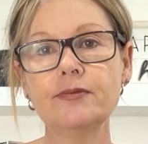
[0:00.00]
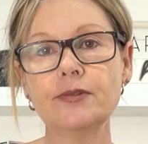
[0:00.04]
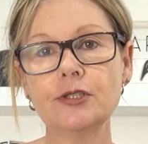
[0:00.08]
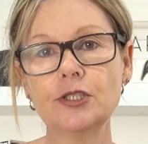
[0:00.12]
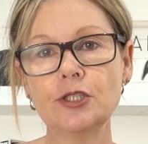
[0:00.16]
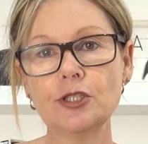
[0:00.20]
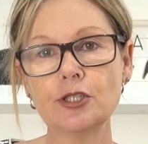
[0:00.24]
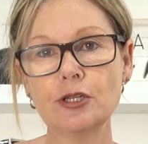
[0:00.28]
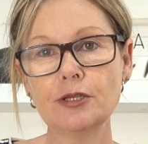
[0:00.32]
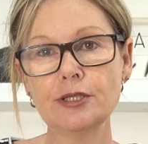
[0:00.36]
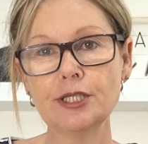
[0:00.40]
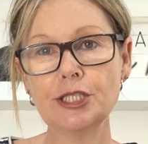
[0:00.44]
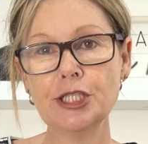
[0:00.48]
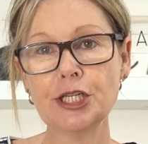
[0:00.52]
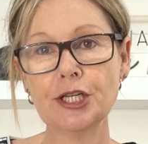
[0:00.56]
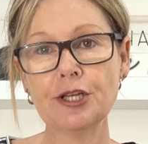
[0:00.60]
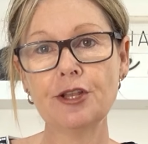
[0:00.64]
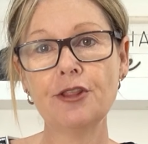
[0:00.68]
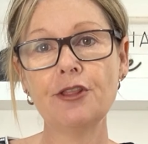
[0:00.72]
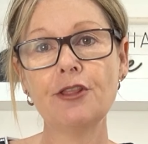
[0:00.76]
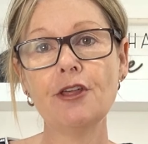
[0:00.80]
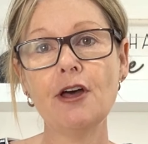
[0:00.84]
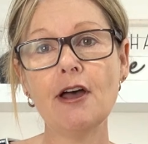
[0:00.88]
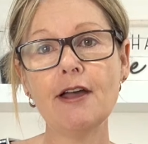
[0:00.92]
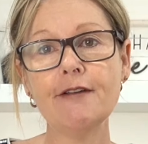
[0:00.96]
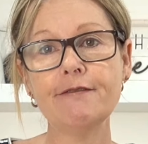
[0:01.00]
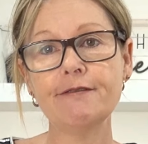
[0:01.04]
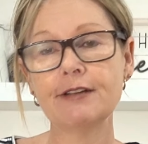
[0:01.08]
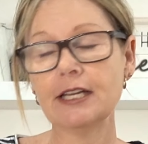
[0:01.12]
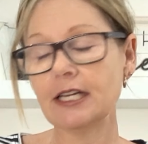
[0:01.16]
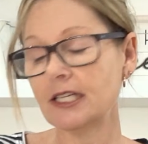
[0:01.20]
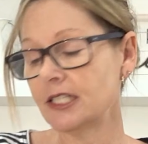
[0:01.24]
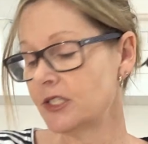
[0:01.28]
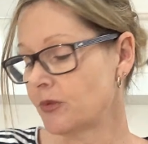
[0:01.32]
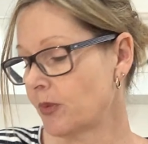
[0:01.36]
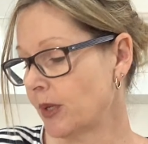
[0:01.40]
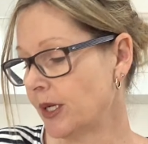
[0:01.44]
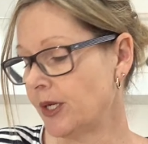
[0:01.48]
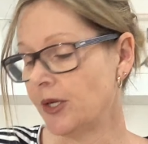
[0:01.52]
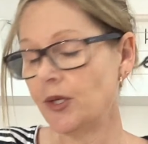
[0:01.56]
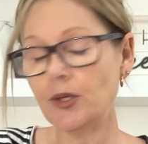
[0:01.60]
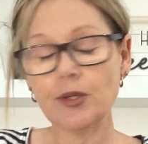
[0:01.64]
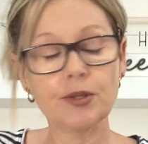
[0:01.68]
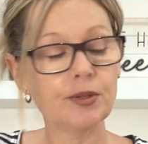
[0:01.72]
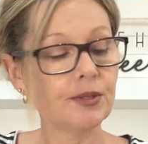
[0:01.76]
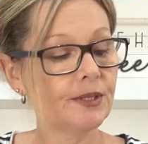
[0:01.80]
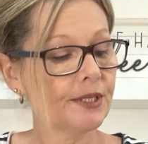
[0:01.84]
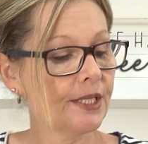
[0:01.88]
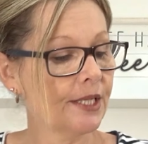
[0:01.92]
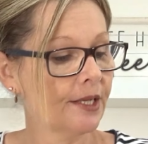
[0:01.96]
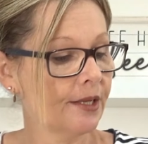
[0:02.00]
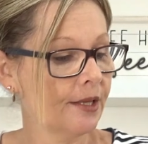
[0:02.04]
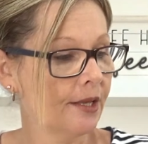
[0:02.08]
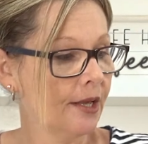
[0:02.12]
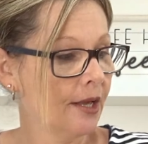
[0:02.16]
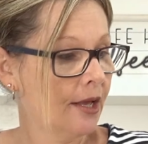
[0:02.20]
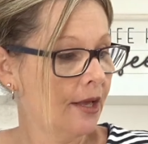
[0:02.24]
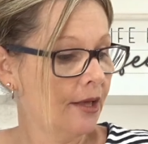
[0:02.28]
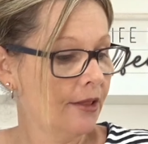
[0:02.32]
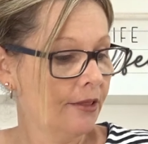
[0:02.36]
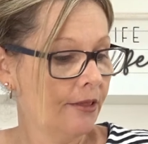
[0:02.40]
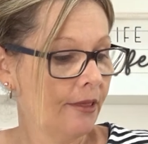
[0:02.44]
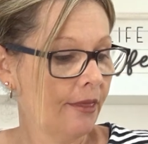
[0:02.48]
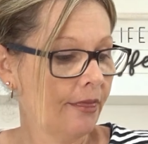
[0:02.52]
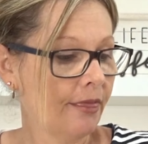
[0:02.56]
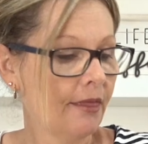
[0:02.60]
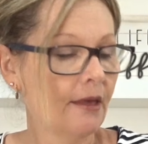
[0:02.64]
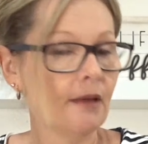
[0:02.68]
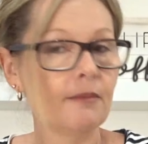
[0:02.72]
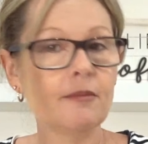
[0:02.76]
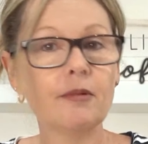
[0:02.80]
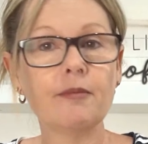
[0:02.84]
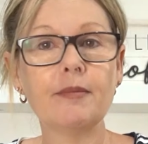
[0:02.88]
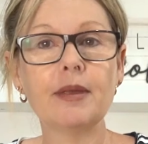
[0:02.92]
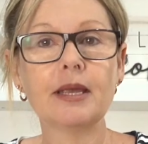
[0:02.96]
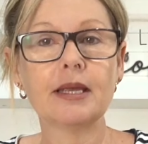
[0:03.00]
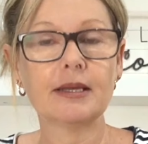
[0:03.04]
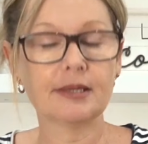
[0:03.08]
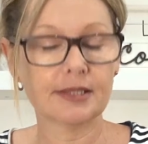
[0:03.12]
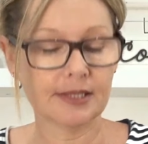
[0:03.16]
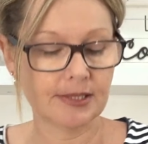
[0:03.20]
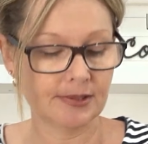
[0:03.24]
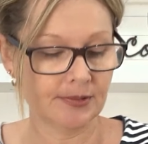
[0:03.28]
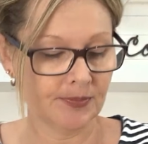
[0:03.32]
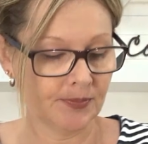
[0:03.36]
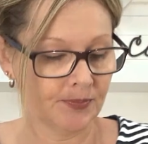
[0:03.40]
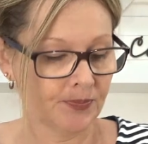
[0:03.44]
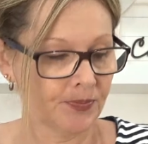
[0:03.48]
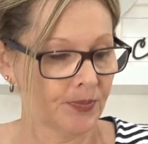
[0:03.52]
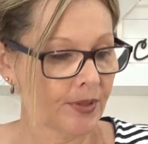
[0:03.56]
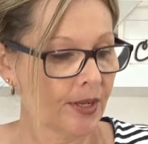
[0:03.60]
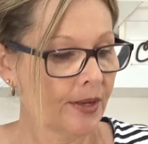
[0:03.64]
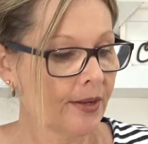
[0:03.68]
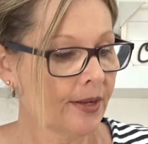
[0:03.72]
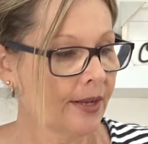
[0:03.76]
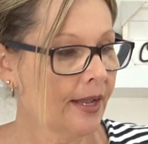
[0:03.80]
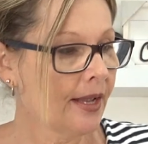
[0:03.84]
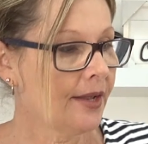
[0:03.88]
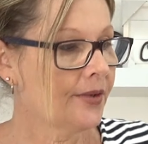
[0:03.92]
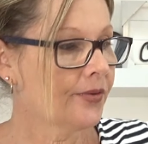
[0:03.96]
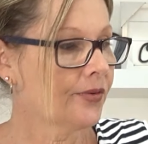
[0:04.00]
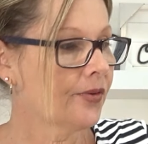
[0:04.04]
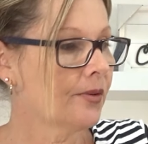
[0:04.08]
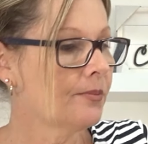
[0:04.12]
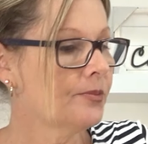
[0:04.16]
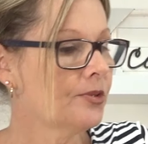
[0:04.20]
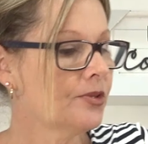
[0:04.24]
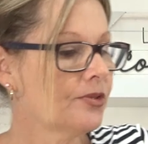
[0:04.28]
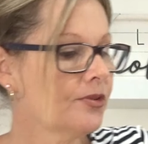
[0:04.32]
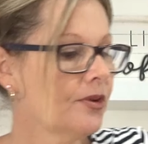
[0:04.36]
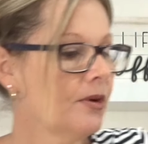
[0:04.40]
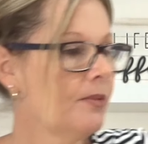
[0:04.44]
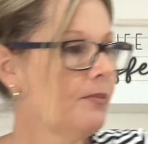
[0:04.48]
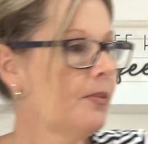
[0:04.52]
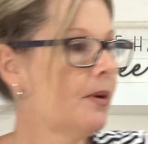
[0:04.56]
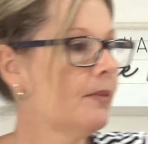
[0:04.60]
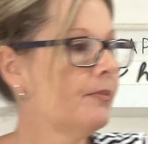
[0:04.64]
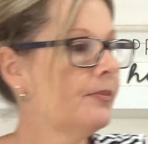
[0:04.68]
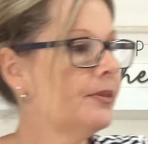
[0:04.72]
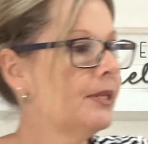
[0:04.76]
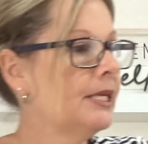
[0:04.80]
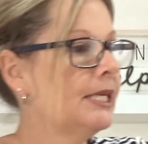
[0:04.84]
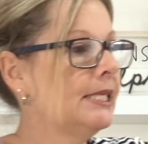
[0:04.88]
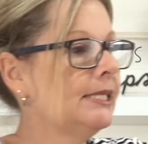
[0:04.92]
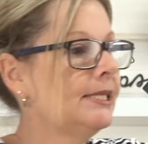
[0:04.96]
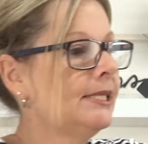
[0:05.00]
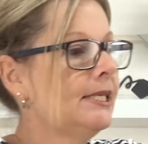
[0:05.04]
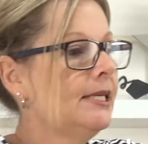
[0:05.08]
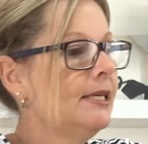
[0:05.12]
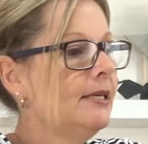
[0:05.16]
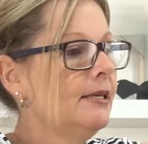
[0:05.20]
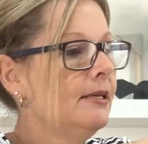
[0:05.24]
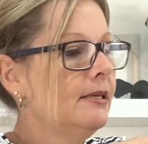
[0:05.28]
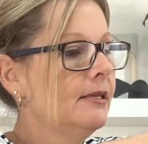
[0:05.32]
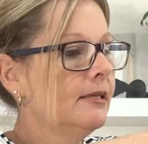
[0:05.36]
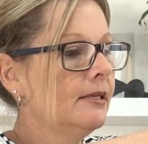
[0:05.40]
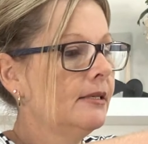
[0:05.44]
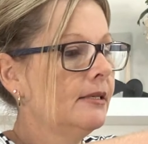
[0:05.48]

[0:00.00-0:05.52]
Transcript: for chicken thigh fillets when you're using the Thermomix. Okay, so I'm just going to pop these in.